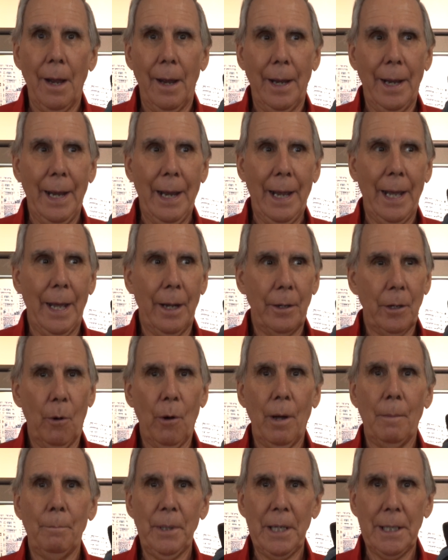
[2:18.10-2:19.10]
And
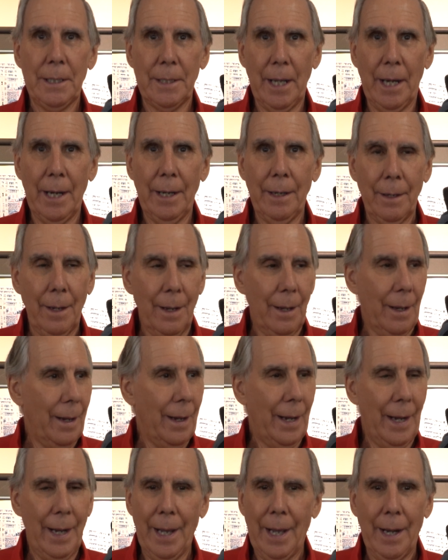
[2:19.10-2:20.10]
OMP did it
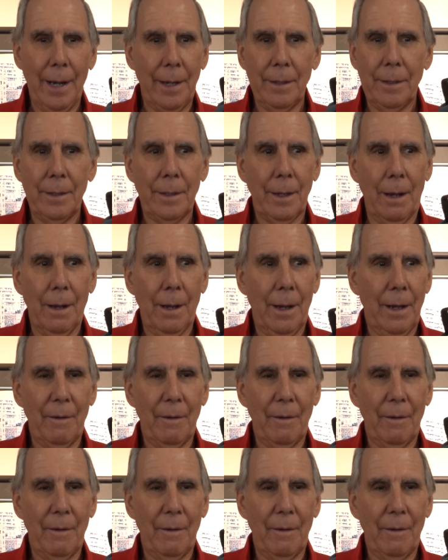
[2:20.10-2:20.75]
and uh,